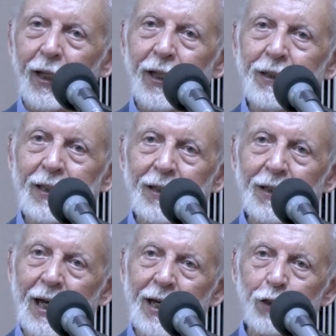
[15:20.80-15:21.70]
It
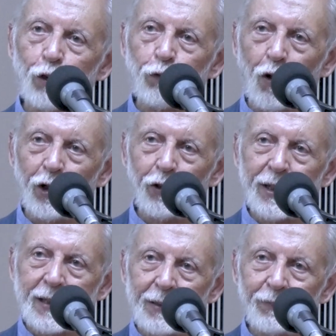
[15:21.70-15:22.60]
can argue for
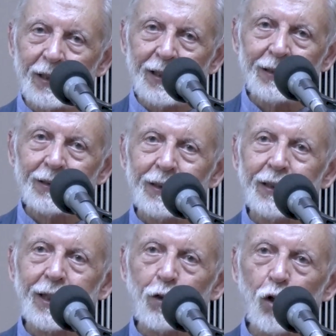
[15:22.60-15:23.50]
doing something.
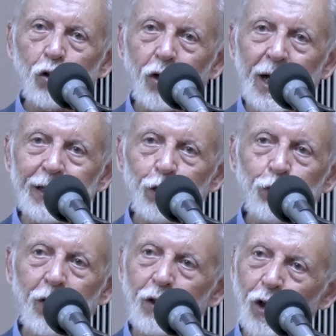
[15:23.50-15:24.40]
It can also argue
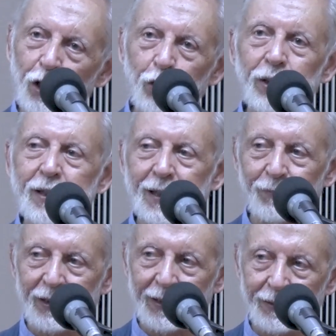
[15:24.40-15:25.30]
for not doing
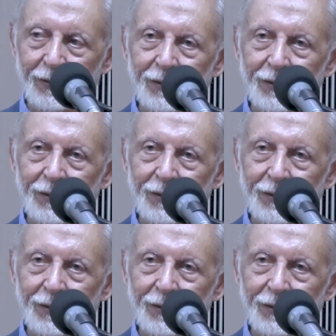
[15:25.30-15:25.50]
something.